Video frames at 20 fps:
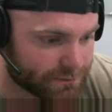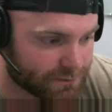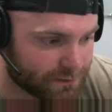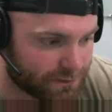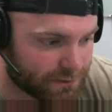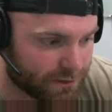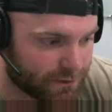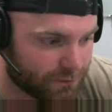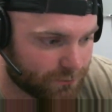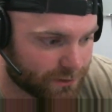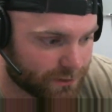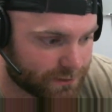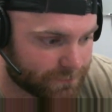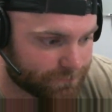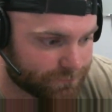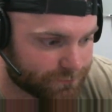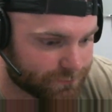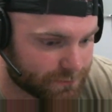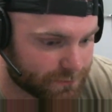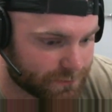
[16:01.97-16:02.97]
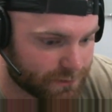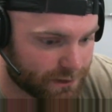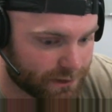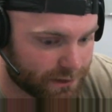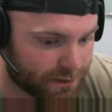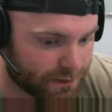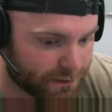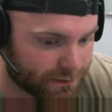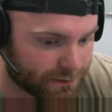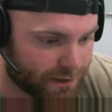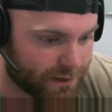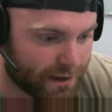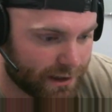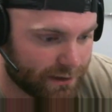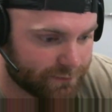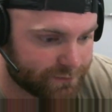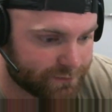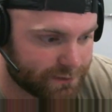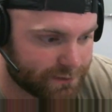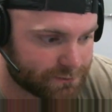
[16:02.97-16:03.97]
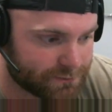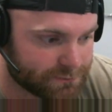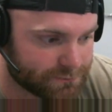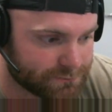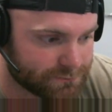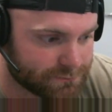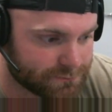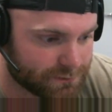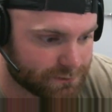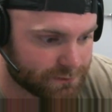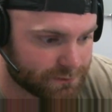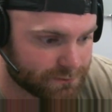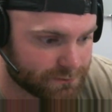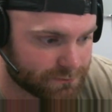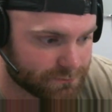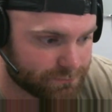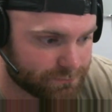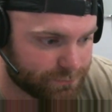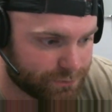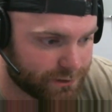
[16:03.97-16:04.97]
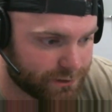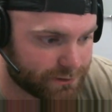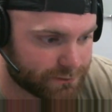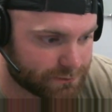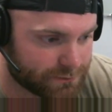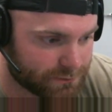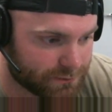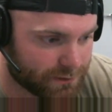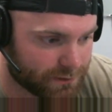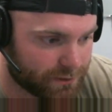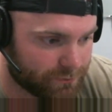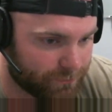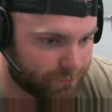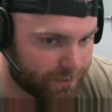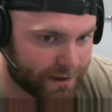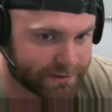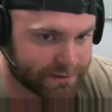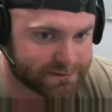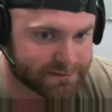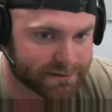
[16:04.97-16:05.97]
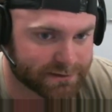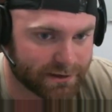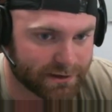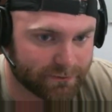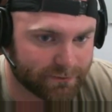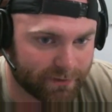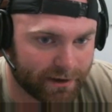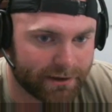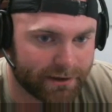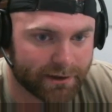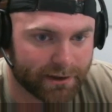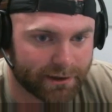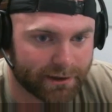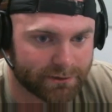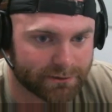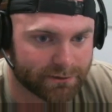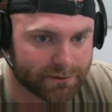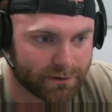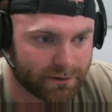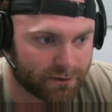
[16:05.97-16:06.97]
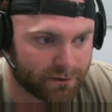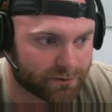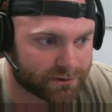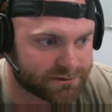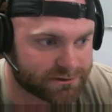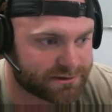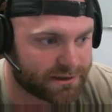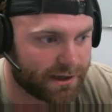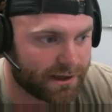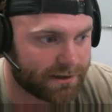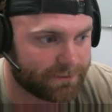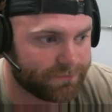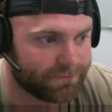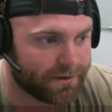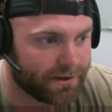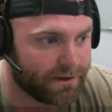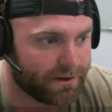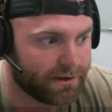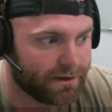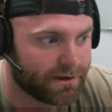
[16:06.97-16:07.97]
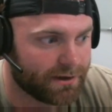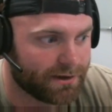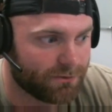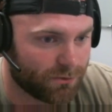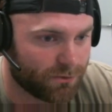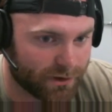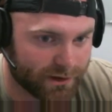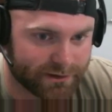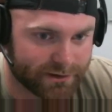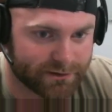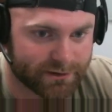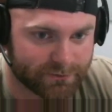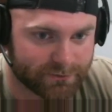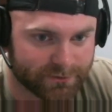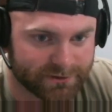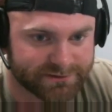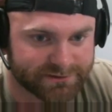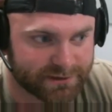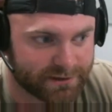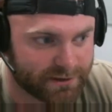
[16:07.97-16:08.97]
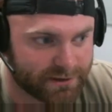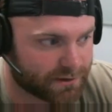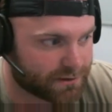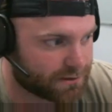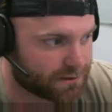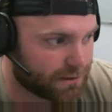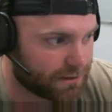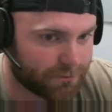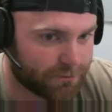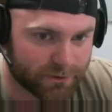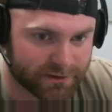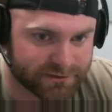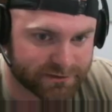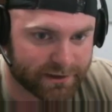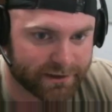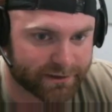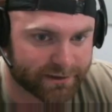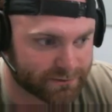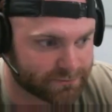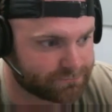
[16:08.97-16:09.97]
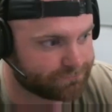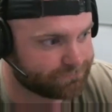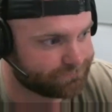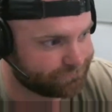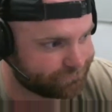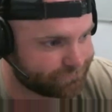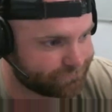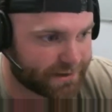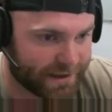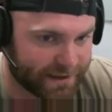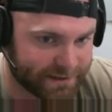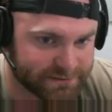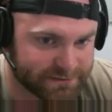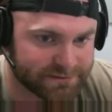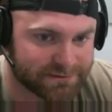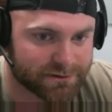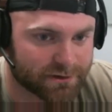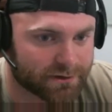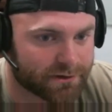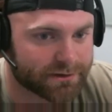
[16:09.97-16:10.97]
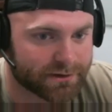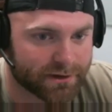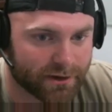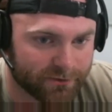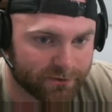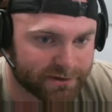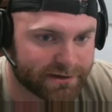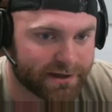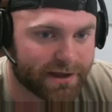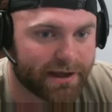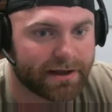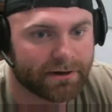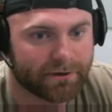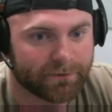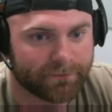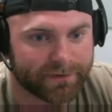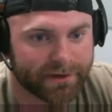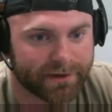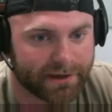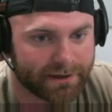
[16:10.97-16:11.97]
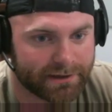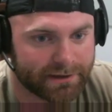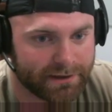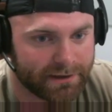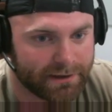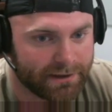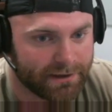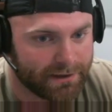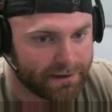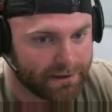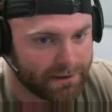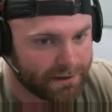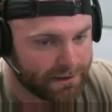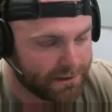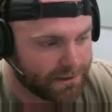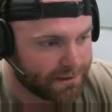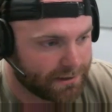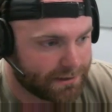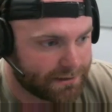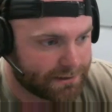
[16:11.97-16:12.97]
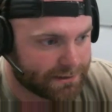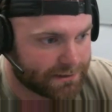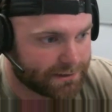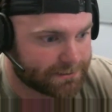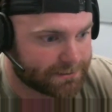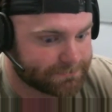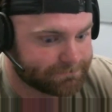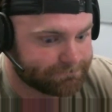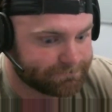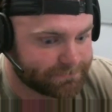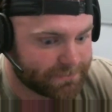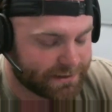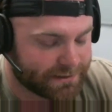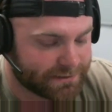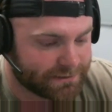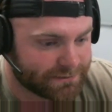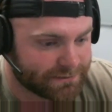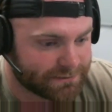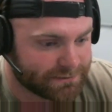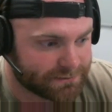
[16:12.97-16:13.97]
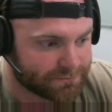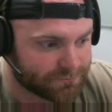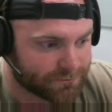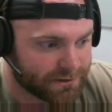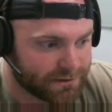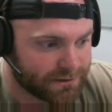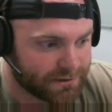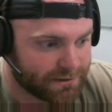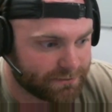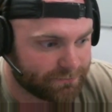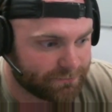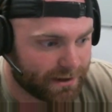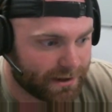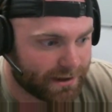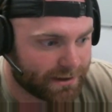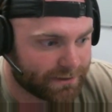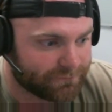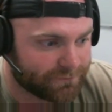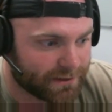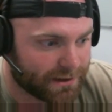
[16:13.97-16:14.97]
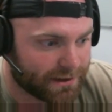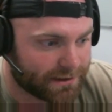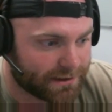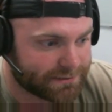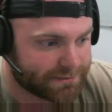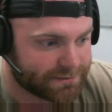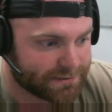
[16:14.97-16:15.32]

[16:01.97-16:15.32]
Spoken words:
When Kay Ivey put the mask mandate on her state, what did we see a couple weeks later? Cases started going down, and it really might have not.